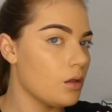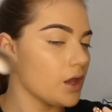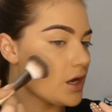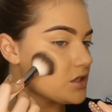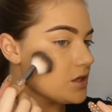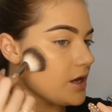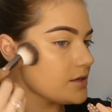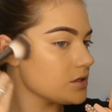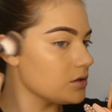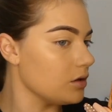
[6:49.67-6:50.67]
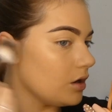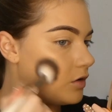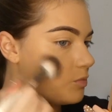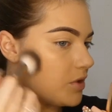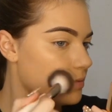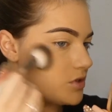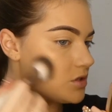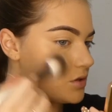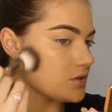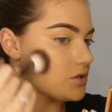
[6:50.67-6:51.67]
But it actually has a lot of pigment
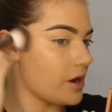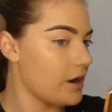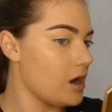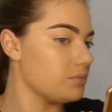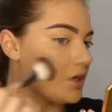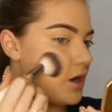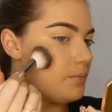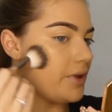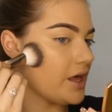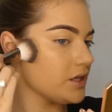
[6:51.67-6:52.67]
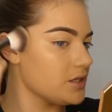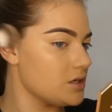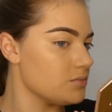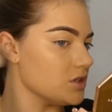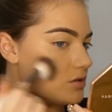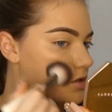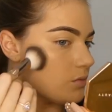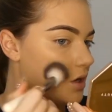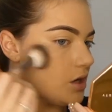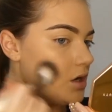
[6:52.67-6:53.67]
to it straight up. Like I barely dipped
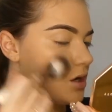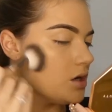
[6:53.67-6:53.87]
into it.